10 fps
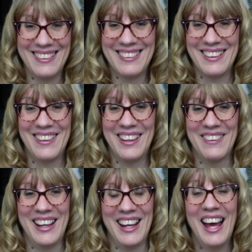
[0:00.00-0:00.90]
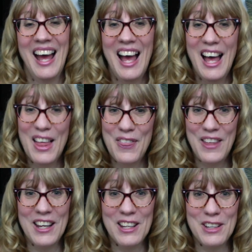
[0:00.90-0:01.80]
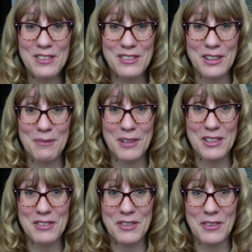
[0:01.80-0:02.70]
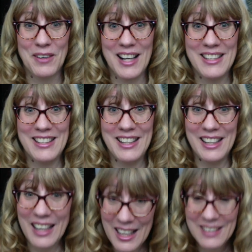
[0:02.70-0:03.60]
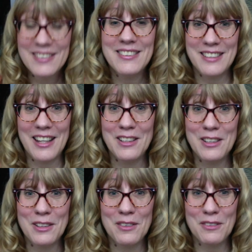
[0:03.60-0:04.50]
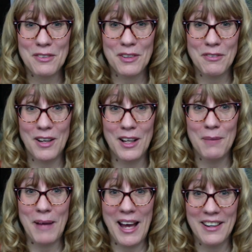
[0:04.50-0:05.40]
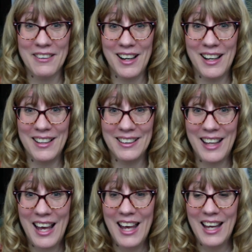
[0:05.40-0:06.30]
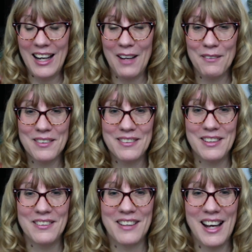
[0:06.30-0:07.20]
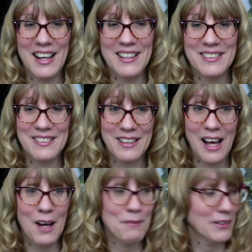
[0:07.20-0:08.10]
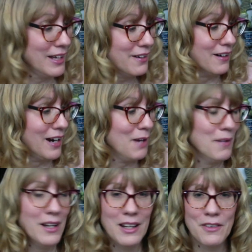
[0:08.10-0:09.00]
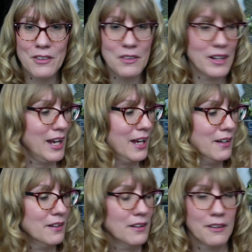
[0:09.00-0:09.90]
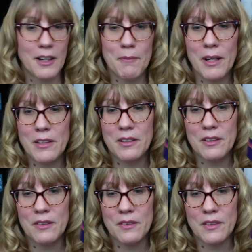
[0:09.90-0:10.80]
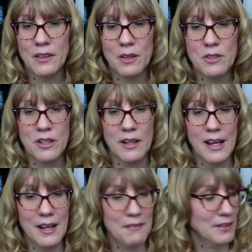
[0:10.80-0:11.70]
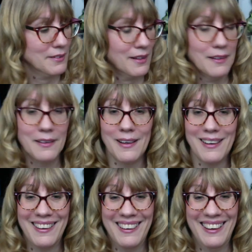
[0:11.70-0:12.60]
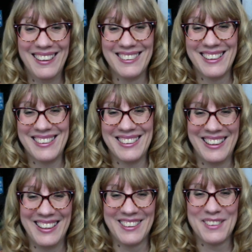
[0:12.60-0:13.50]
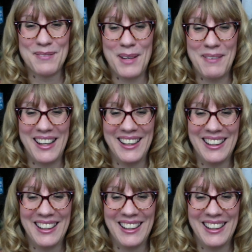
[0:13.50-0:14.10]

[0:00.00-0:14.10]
so anyway, Thank you so much for watching. Stay tuned for fall background, and I will see you guys um, later. I might either do a candle or I might do the Glotion. I haven't decided yet. I'll talk to you later. Bye-bye.